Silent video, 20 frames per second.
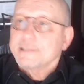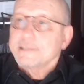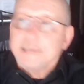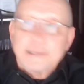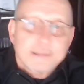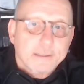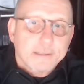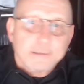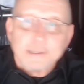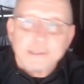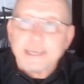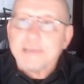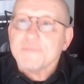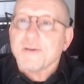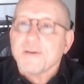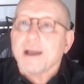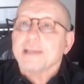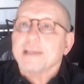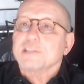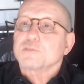You see, the
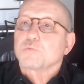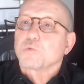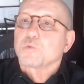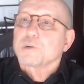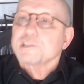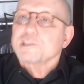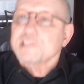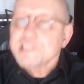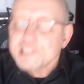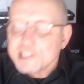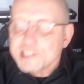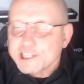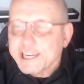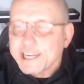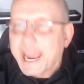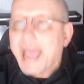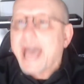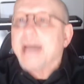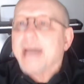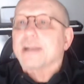Levites were
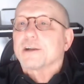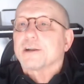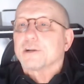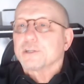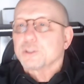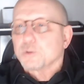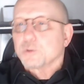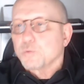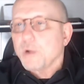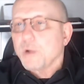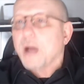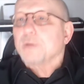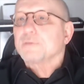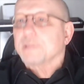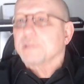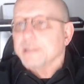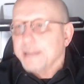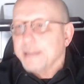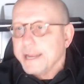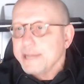scattered
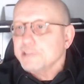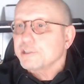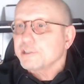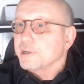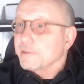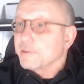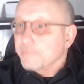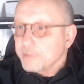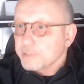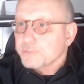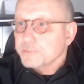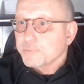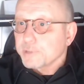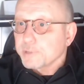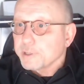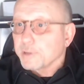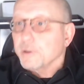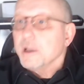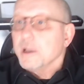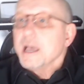throughout the nation of
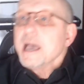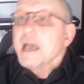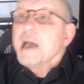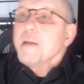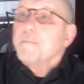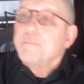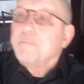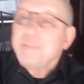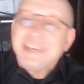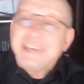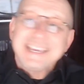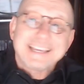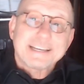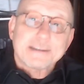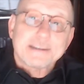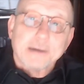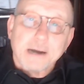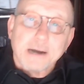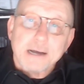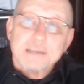Israel
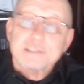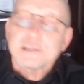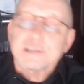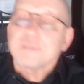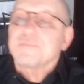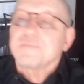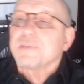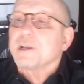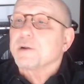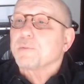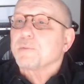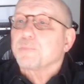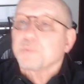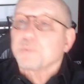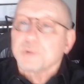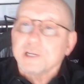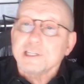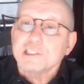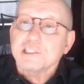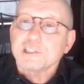because of their
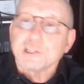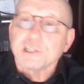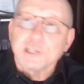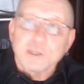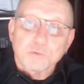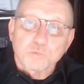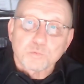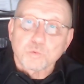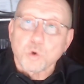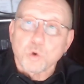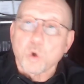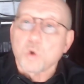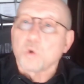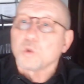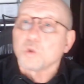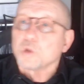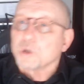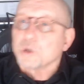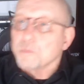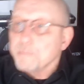priestly
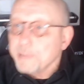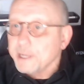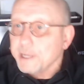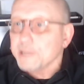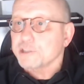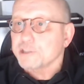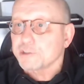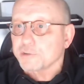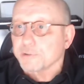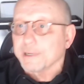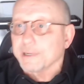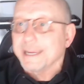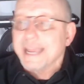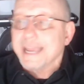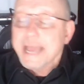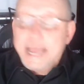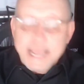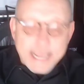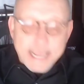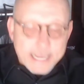role or
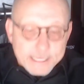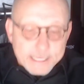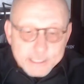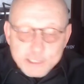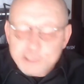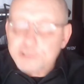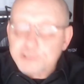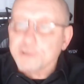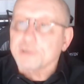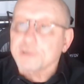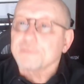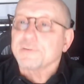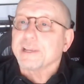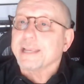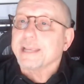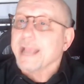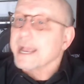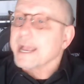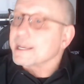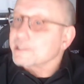ministry in
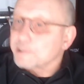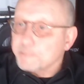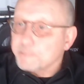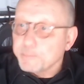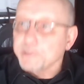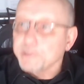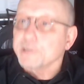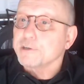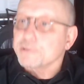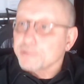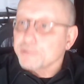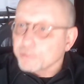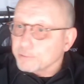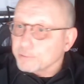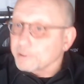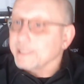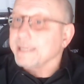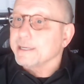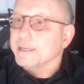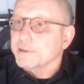serving as
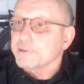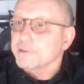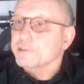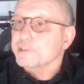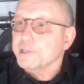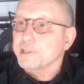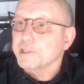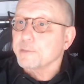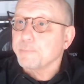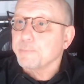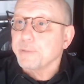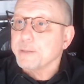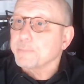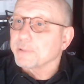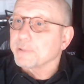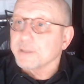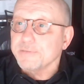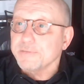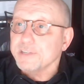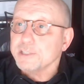spiritual leaders to the
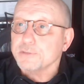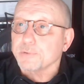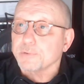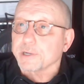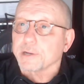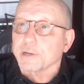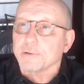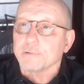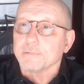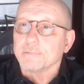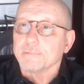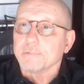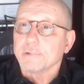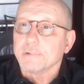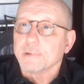people of Israel.